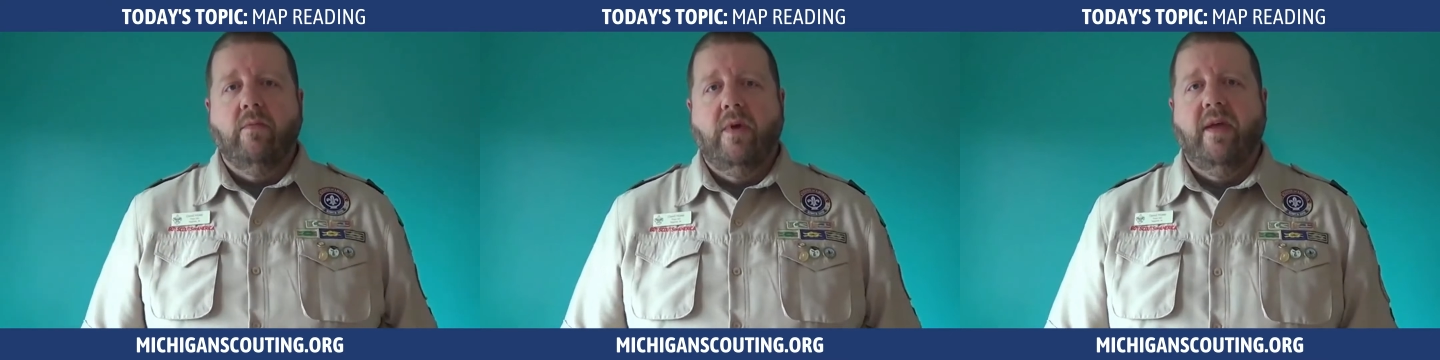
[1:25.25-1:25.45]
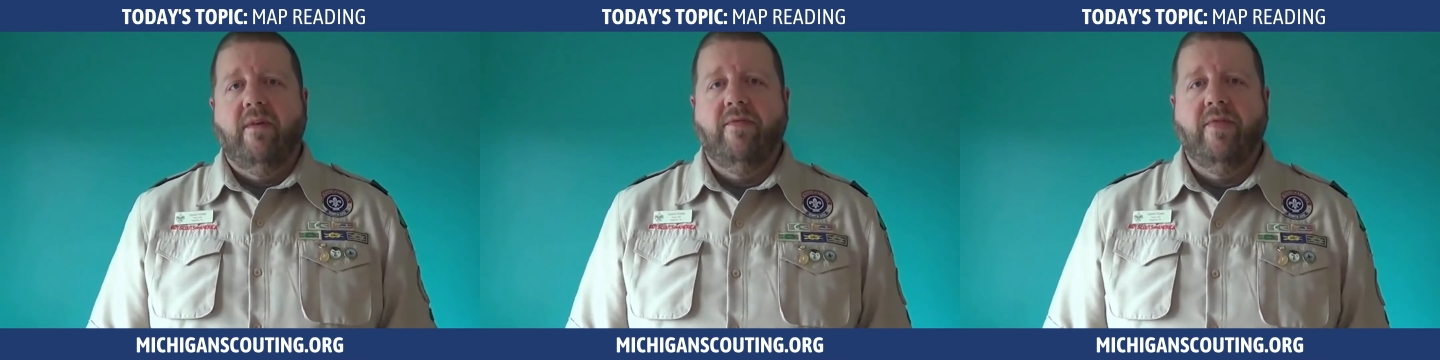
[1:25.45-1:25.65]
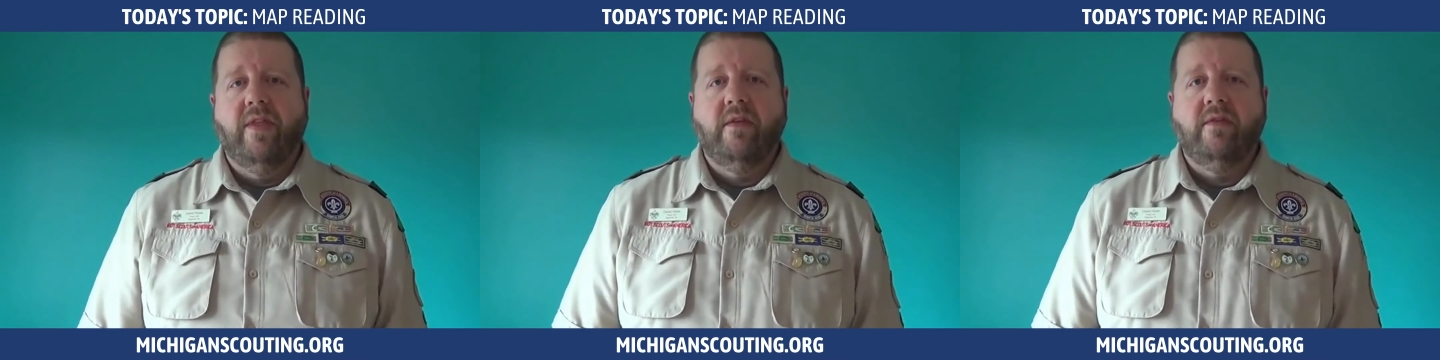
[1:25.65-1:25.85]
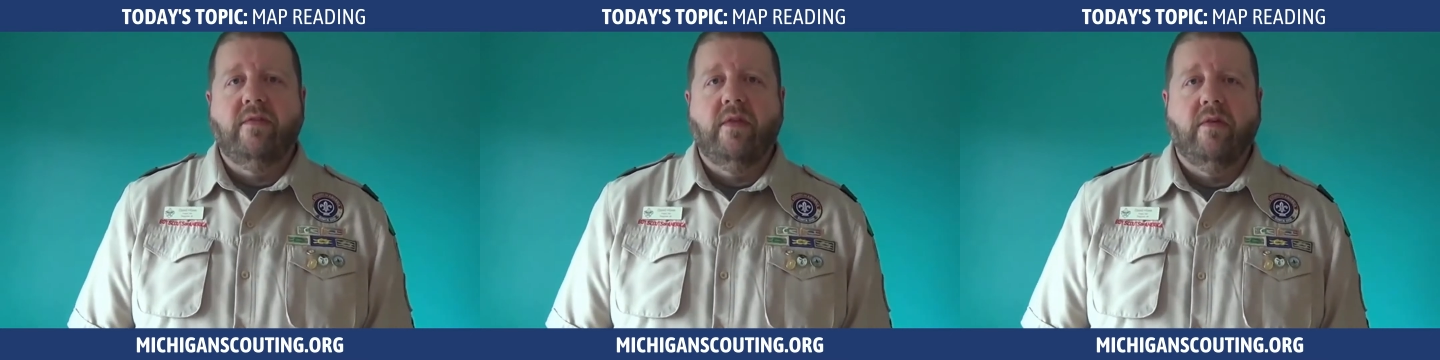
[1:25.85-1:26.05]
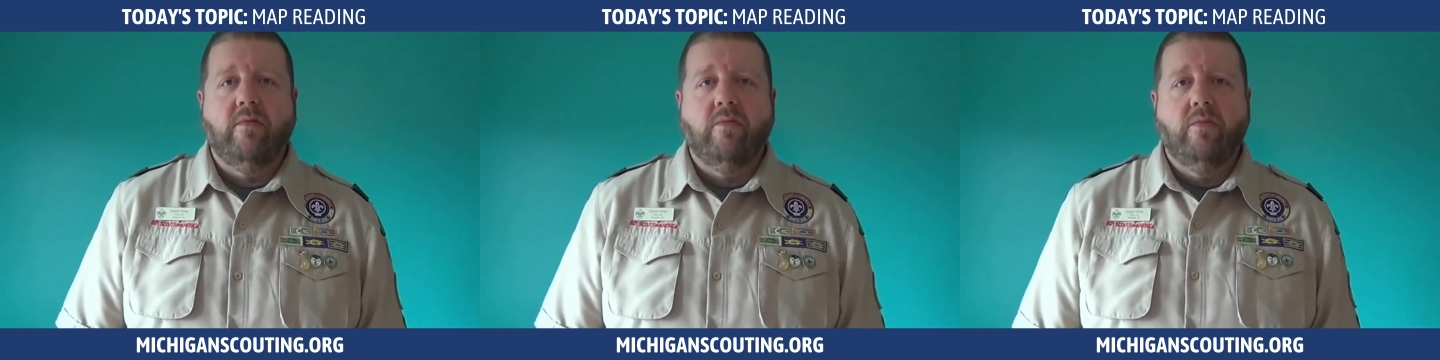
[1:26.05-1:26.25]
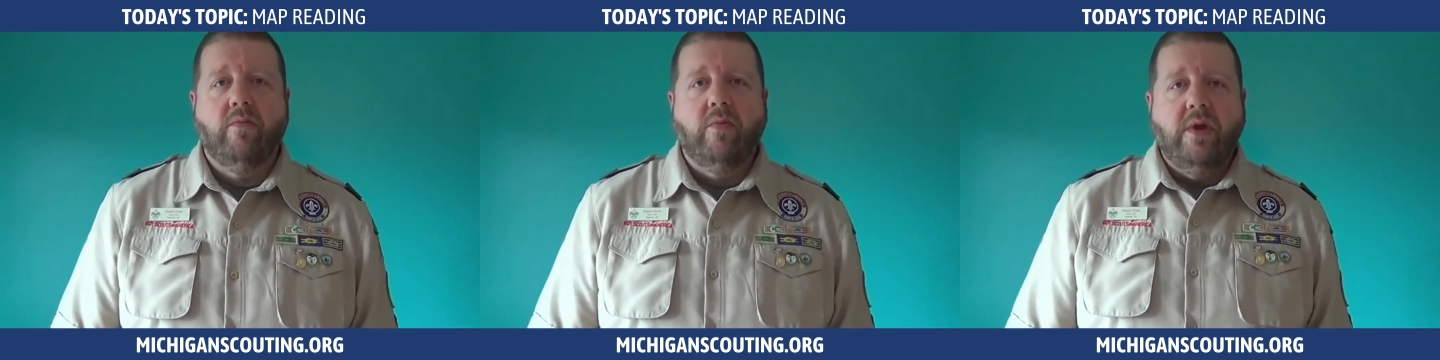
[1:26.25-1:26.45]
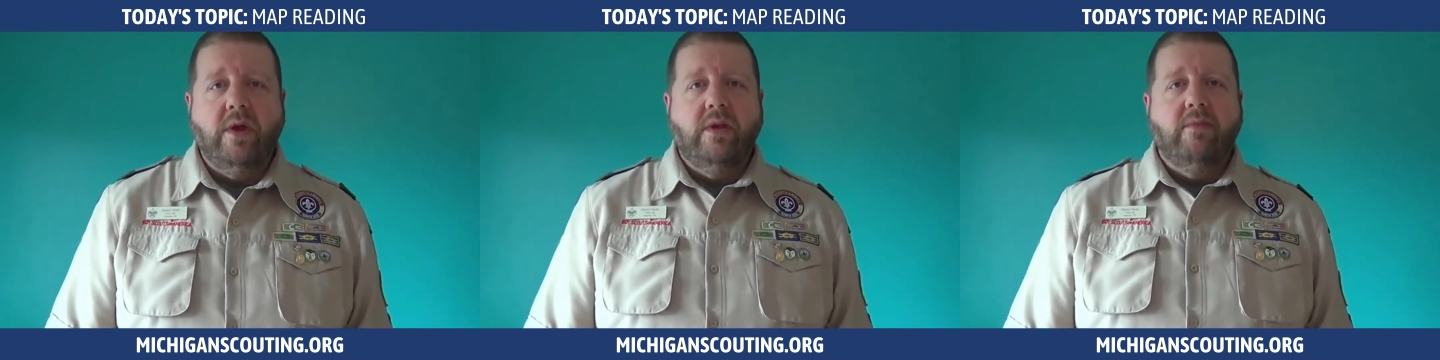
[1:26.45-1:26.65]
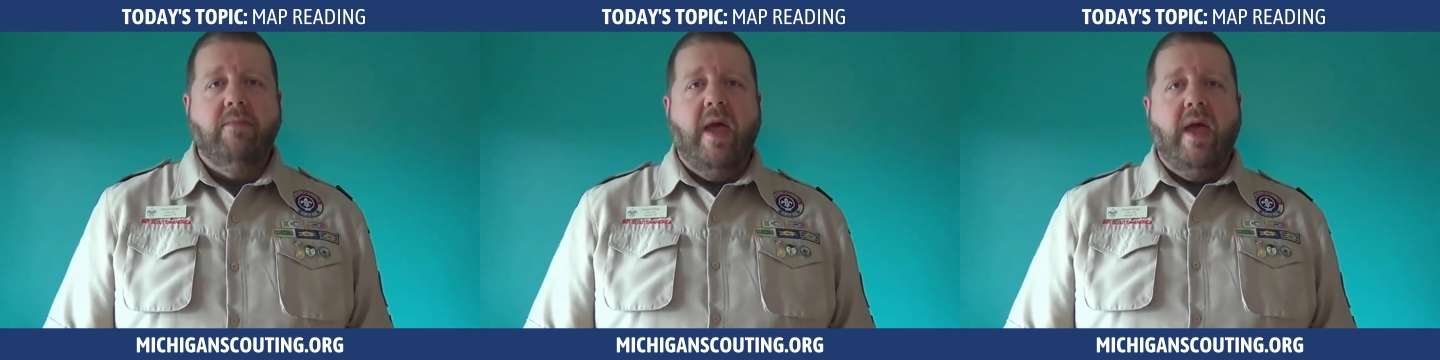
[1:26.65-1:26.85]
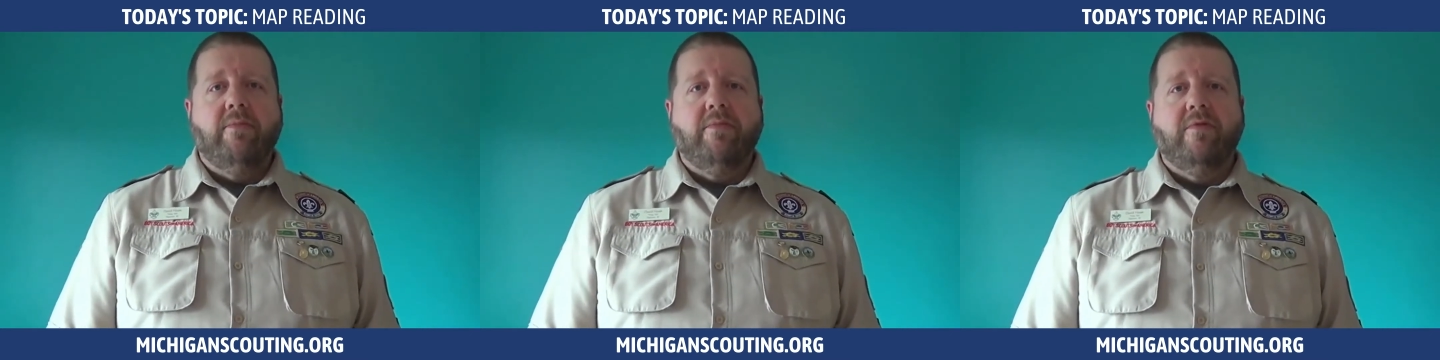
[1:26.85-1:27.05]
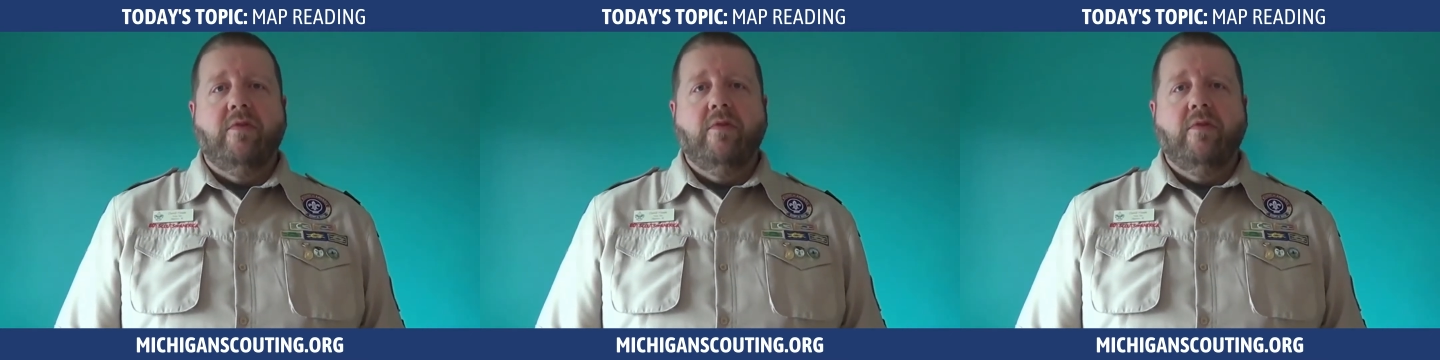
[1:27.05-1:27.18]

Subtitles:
We have things that read maps